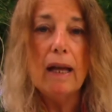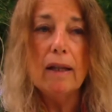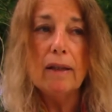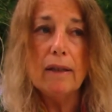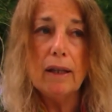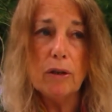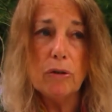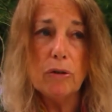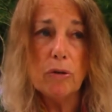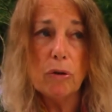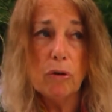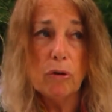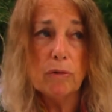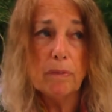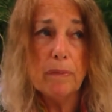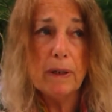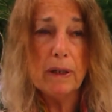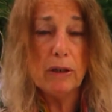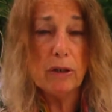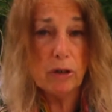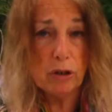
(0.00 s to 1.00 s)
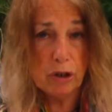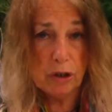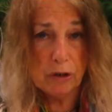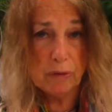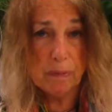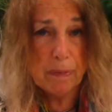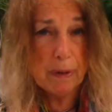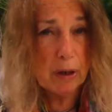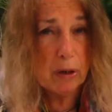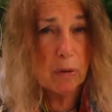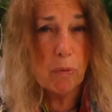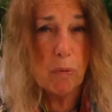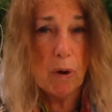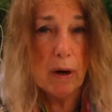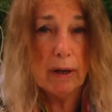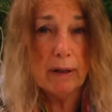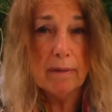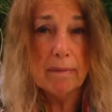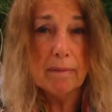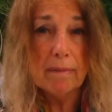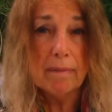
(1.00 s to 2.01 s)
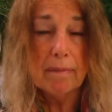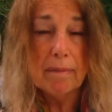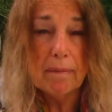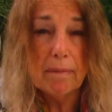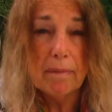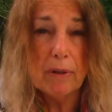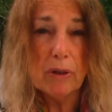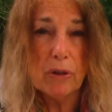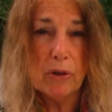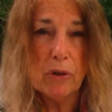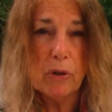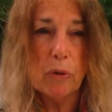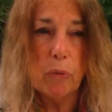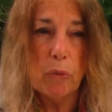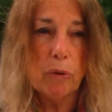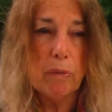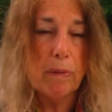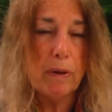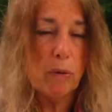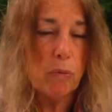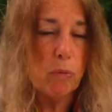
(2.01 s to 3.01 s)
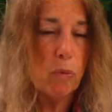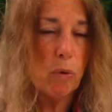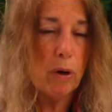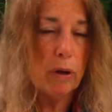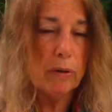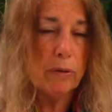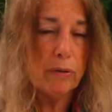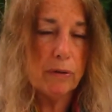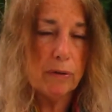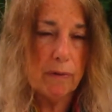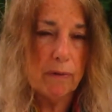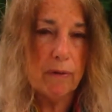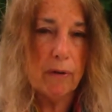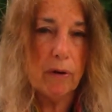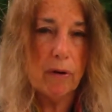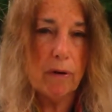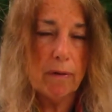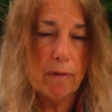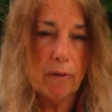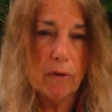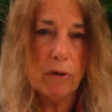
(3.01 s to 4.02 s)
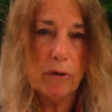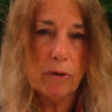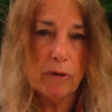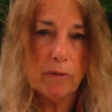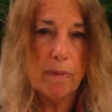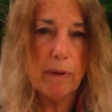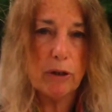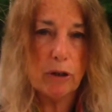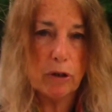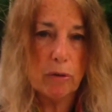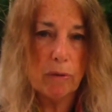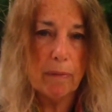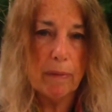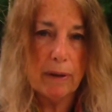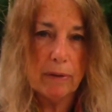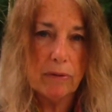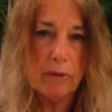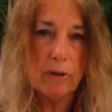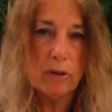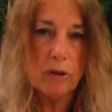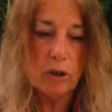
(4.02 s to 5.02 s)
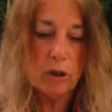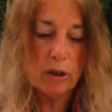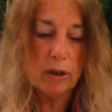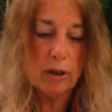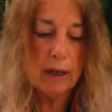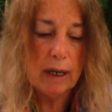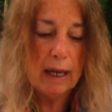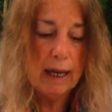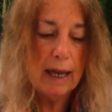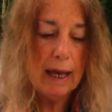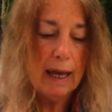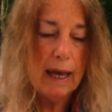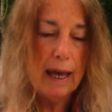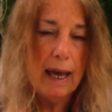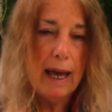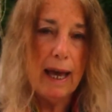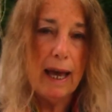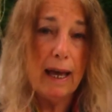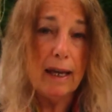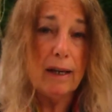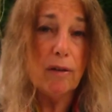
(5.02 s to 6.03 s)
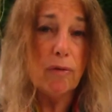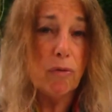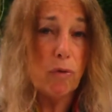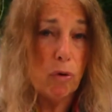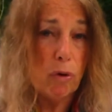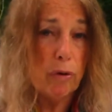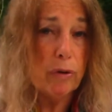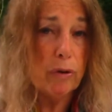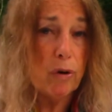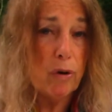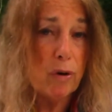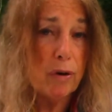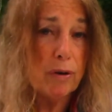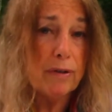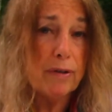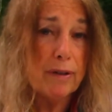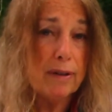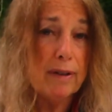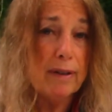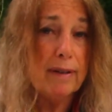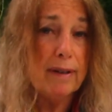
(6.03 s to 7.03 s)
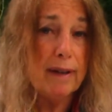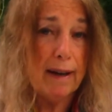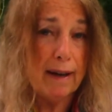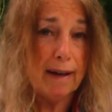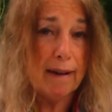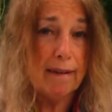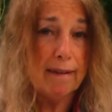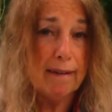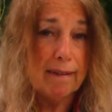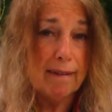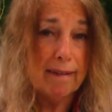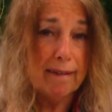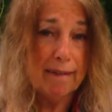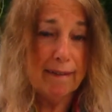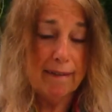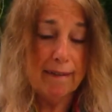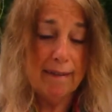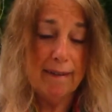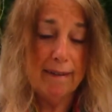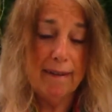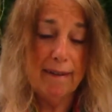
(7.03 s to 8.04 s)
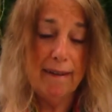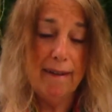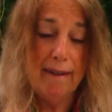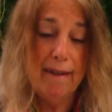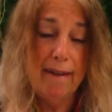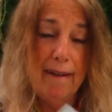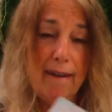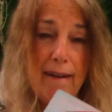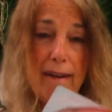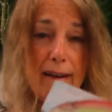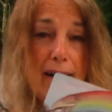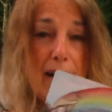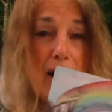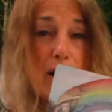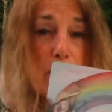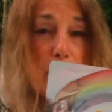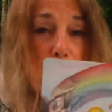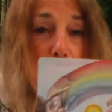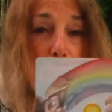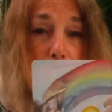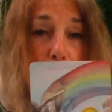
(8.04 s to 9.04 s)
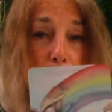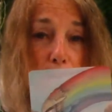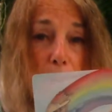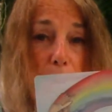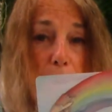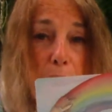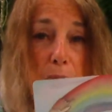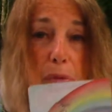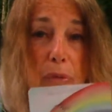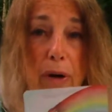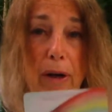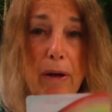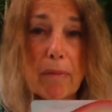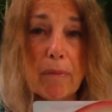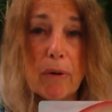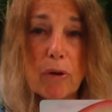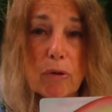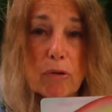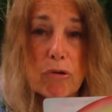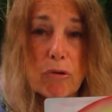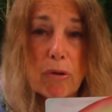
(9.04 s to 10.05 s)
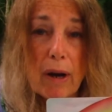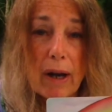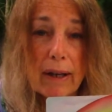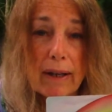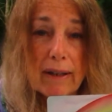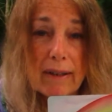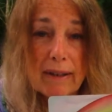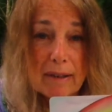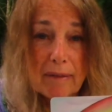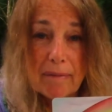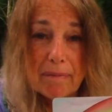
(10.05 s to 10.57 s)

they told me to just pick one because it would be one very, very special message. And of all the cards in the deck, I pull the rainbow dragon